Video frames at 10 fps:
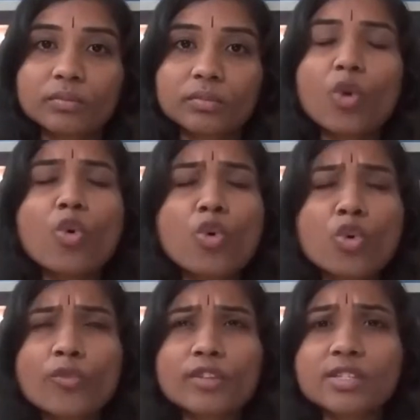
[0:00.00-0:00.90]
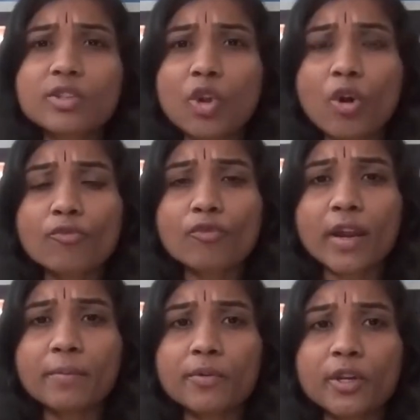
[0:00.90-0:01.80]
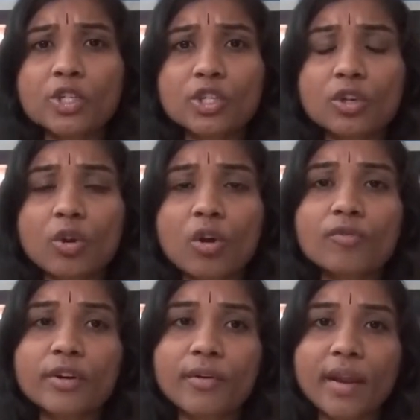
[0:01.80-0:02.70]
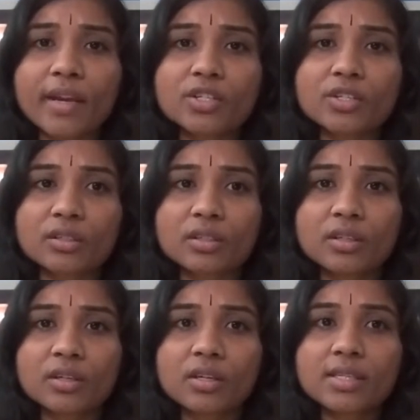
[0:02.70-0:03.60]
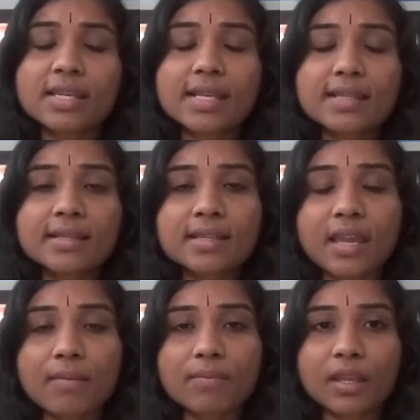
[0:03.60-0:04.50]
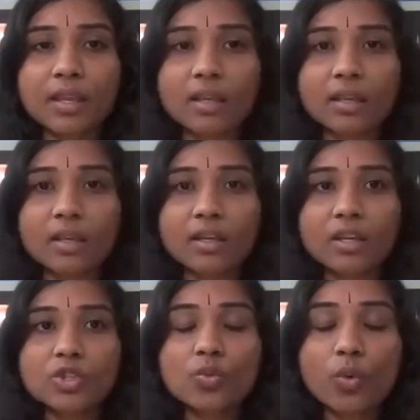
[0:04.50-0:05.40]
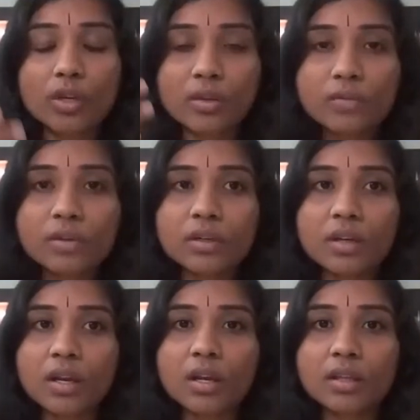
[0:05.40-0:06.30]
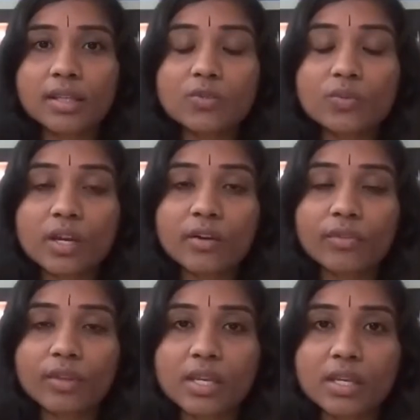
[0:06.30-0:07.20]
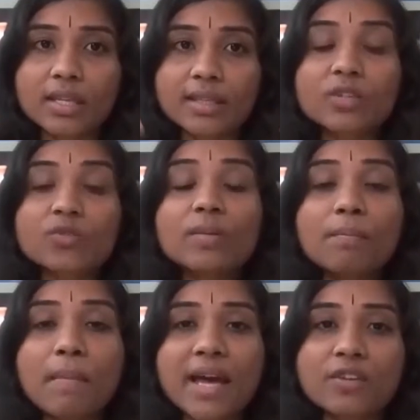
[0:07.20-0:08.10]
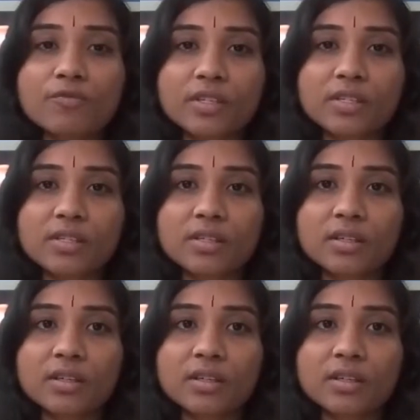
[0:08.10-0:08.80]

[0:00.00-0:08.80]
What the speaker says: The whole of this law of vibration, law of attraction says the same thing. So whatever that we are thinking, that will manifest.